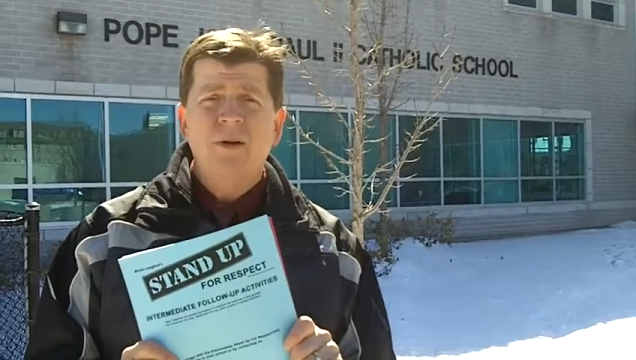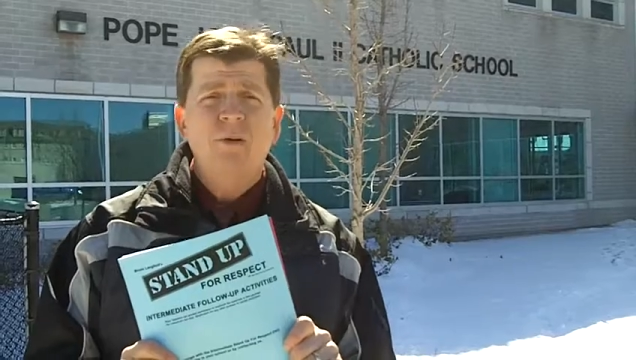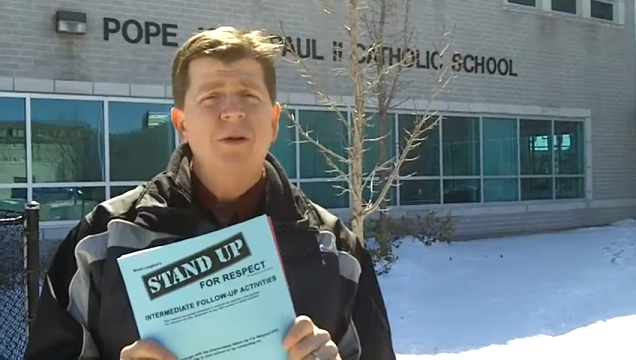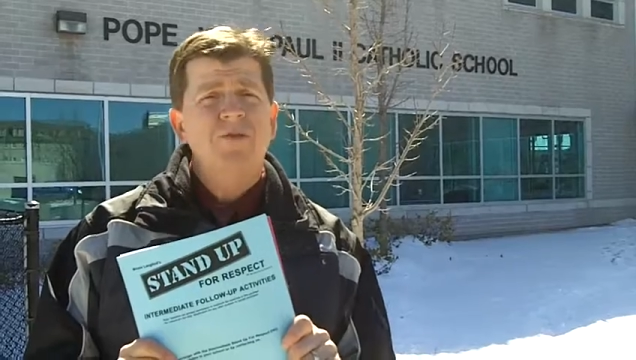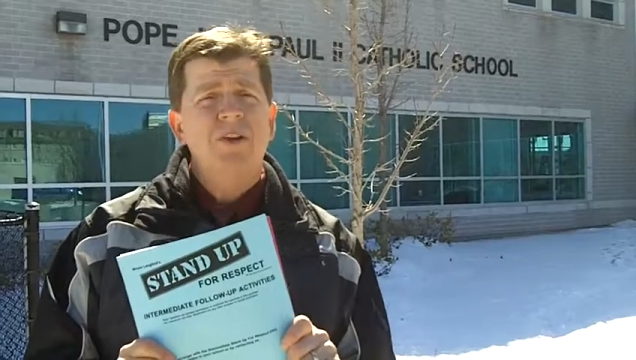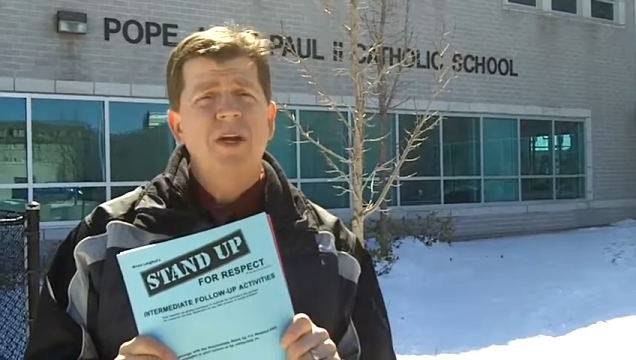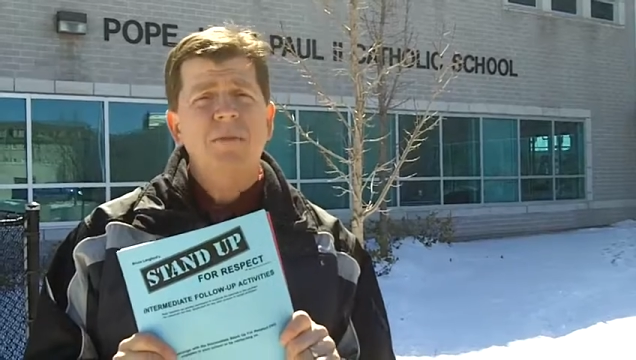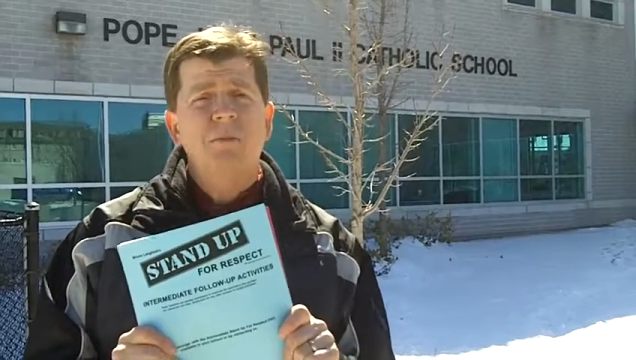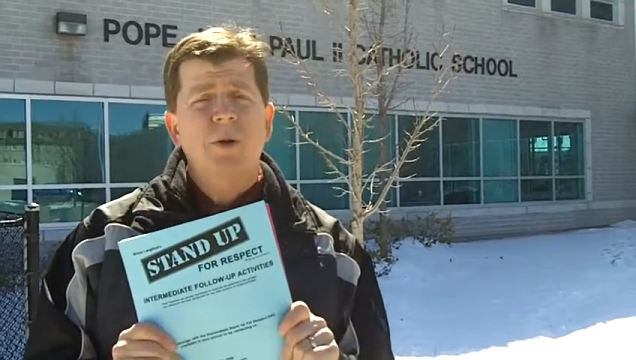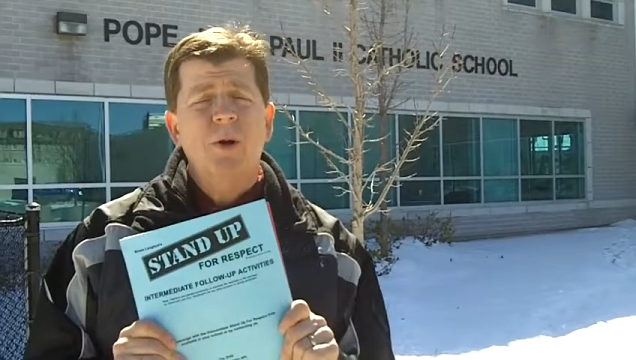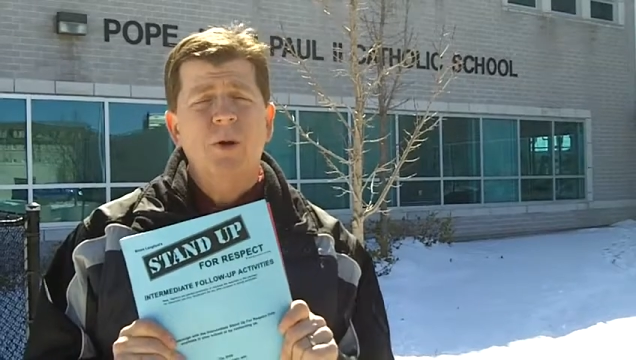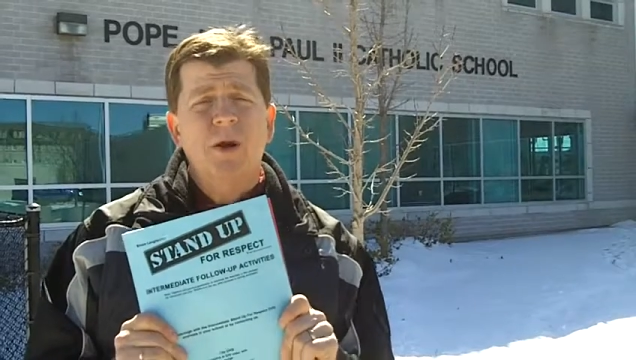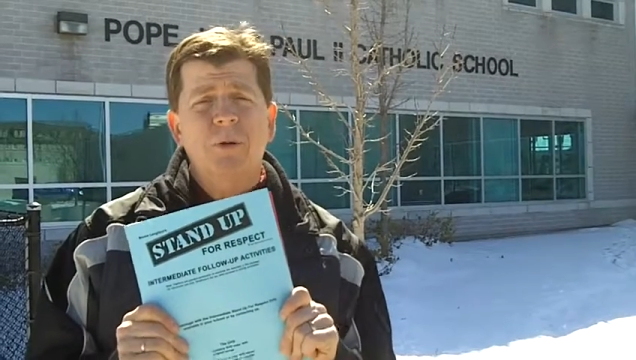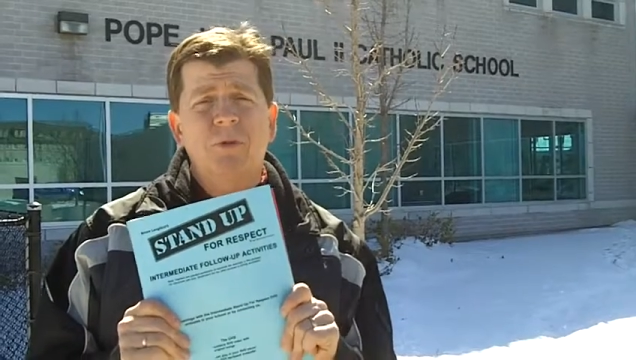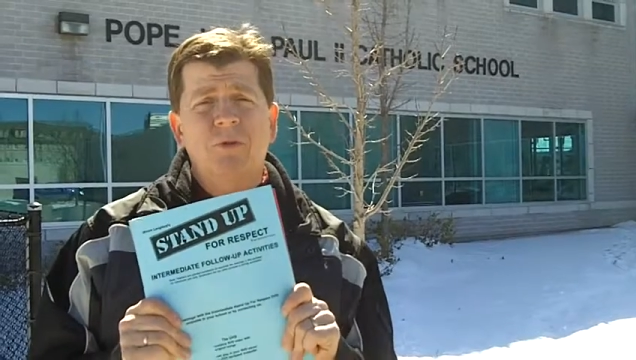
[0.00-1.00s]
And we've done
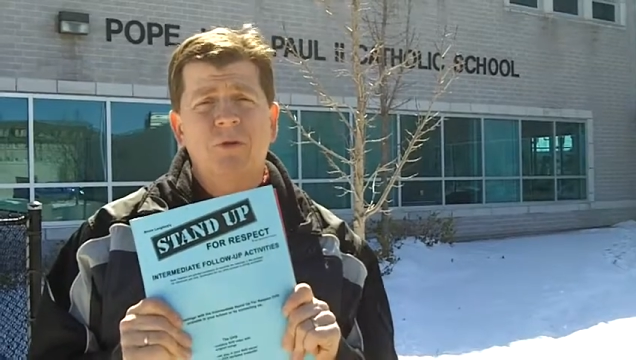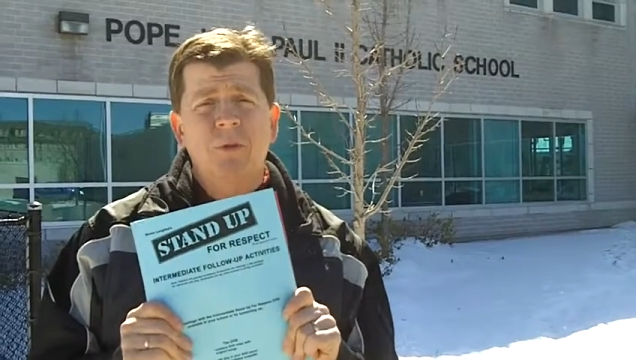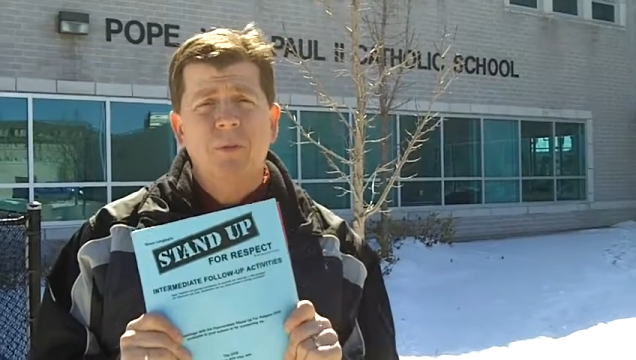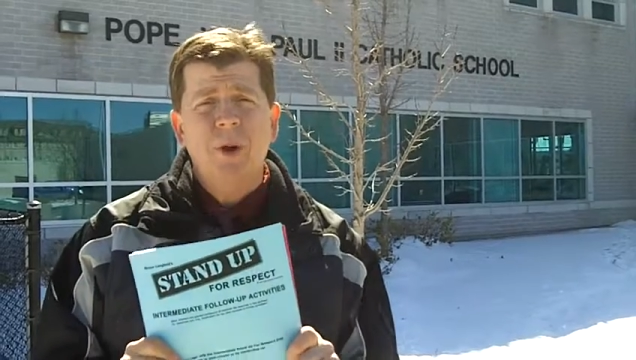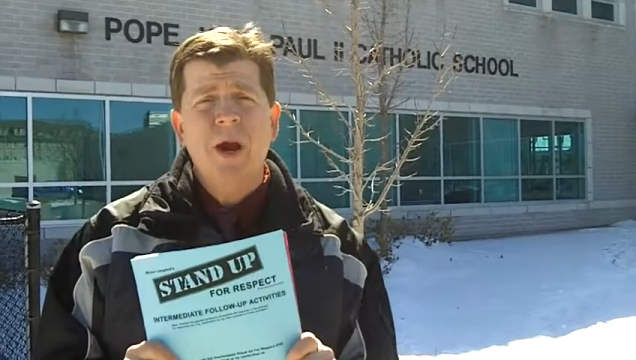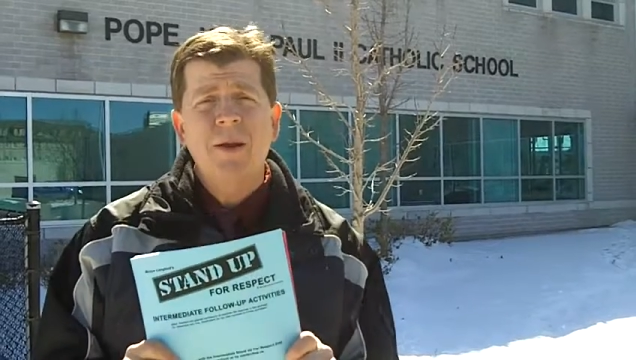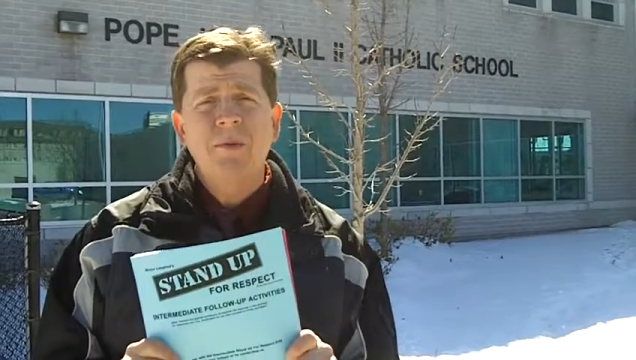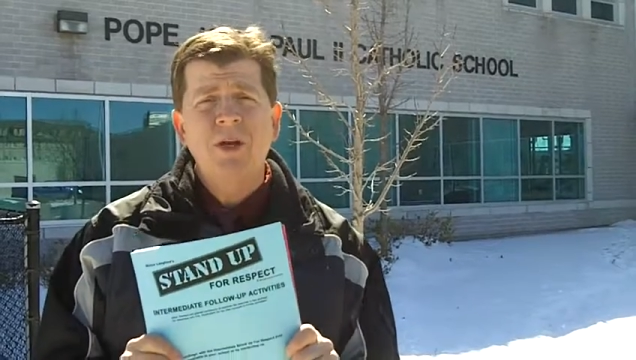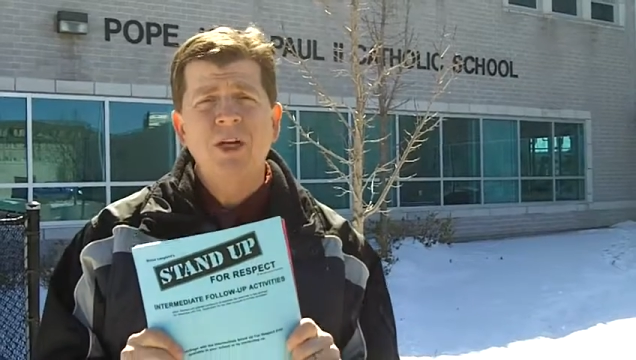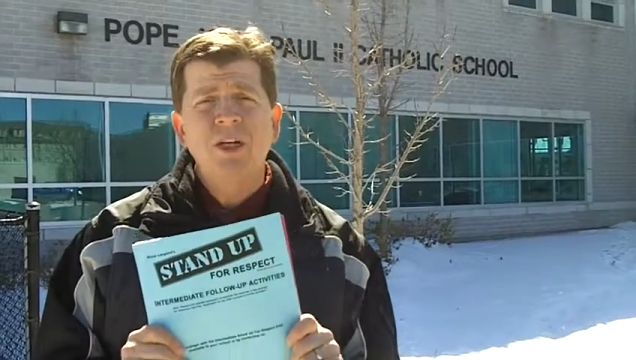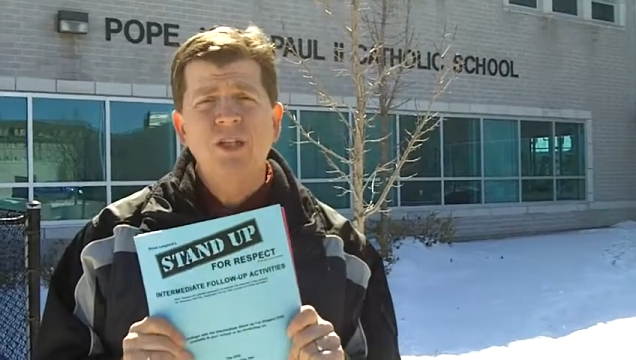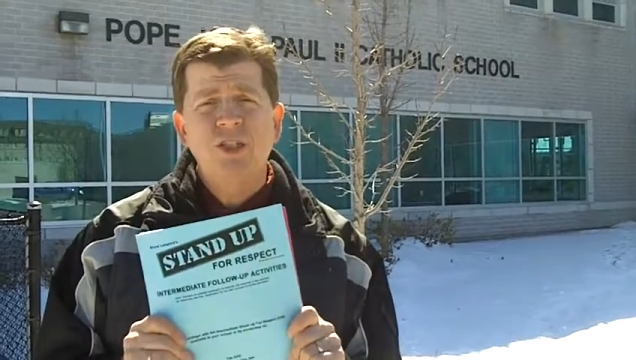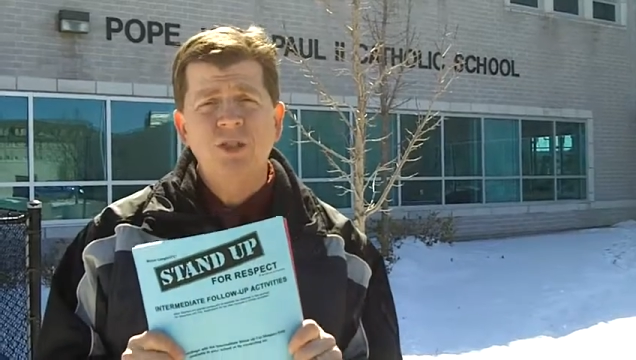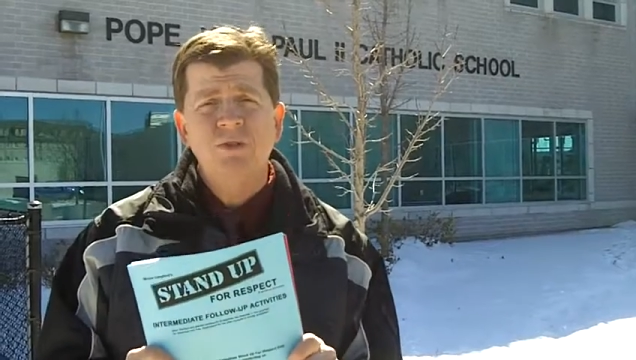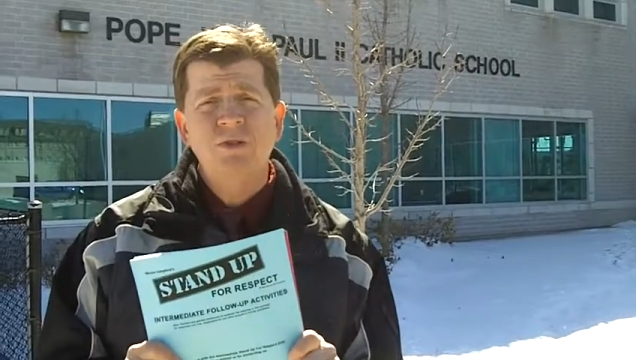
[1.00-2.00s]
programs for primary,
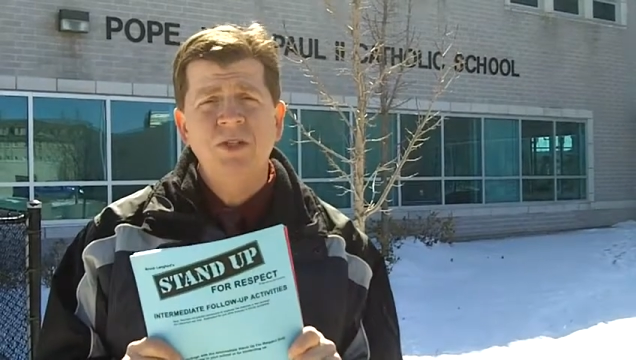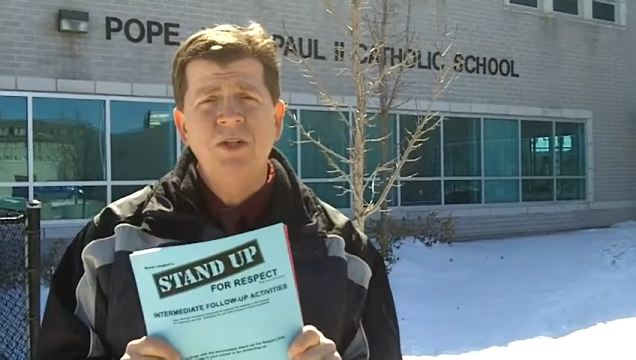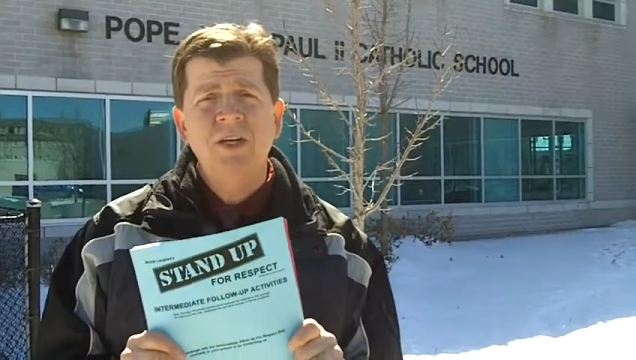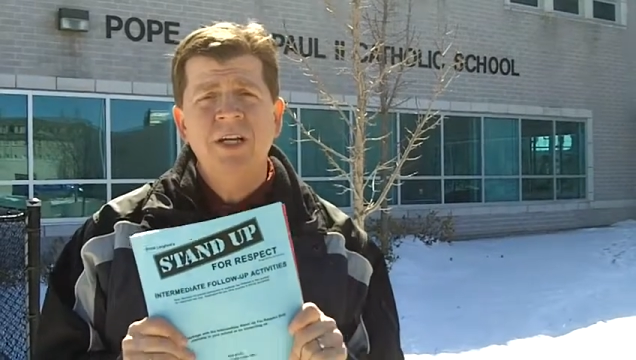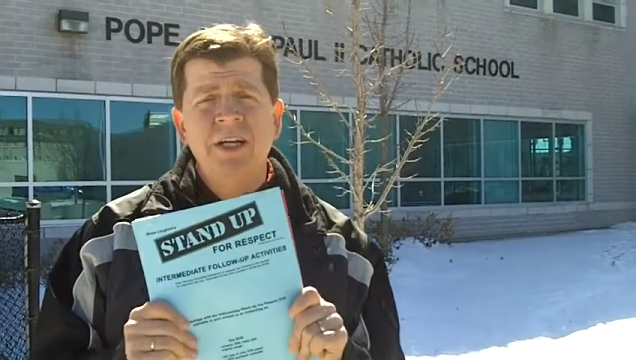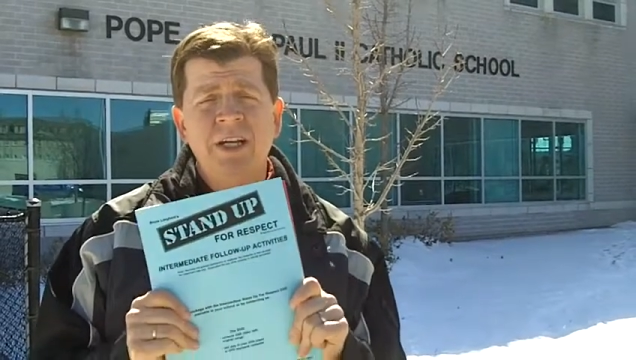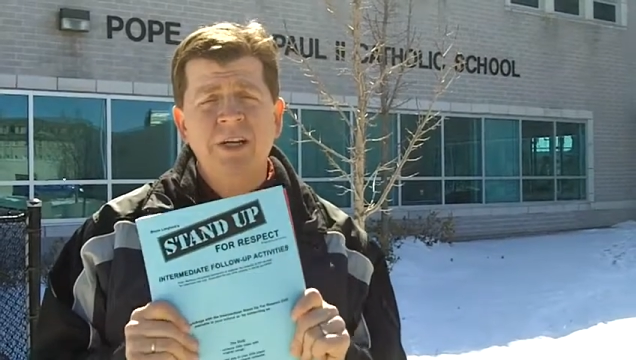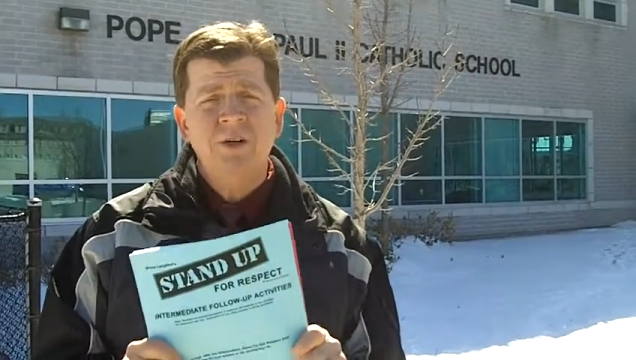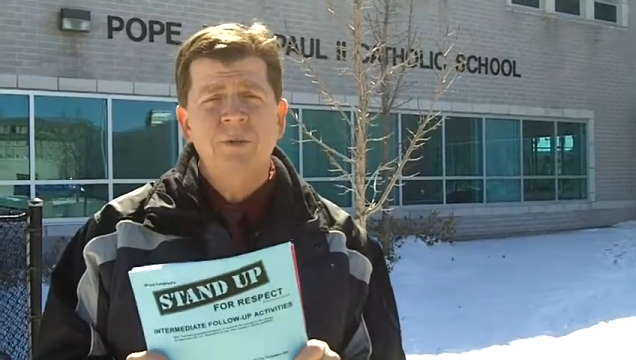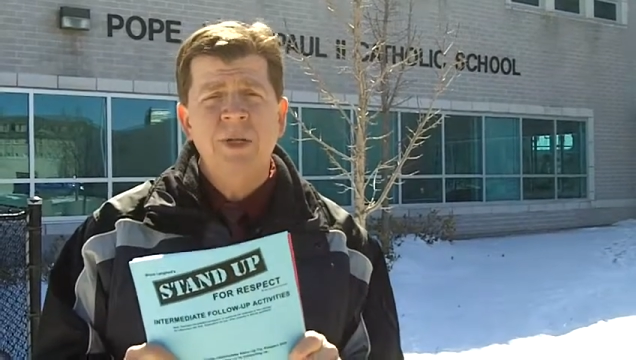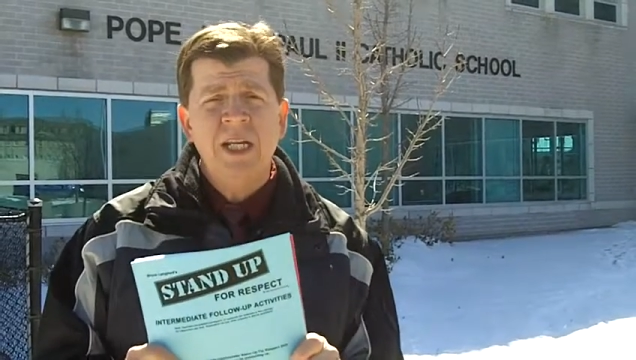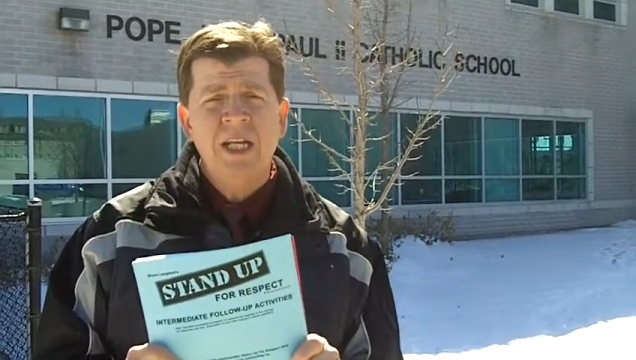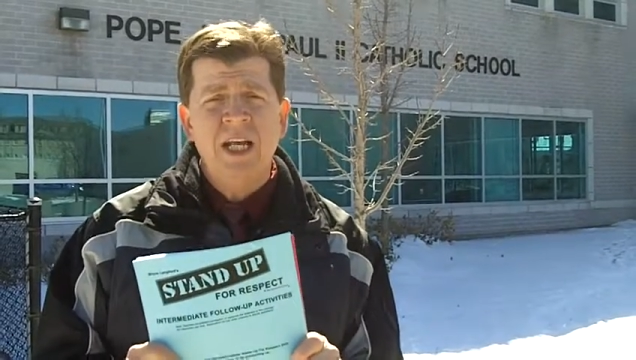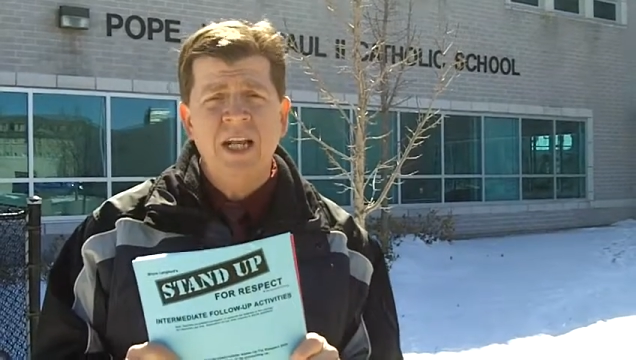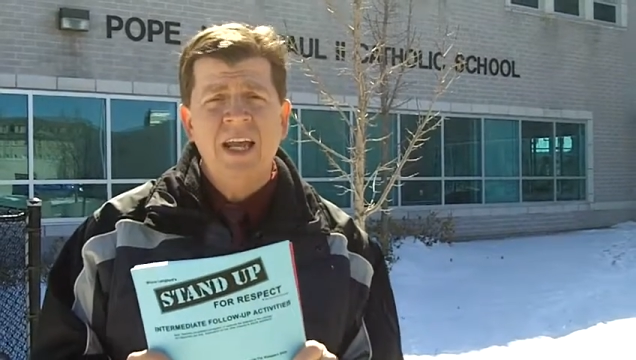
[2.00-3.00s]
junior, and
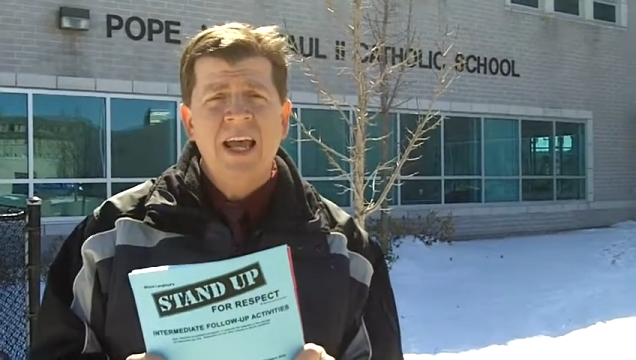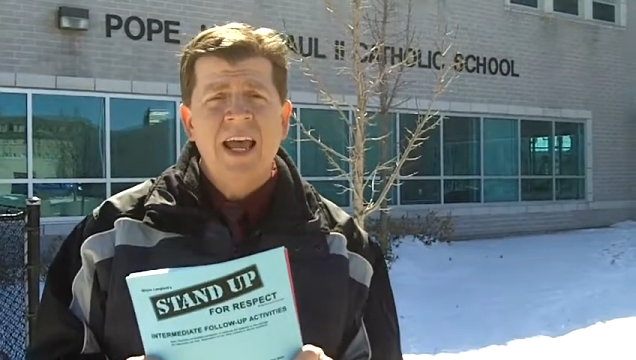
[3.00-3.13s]
intermediate.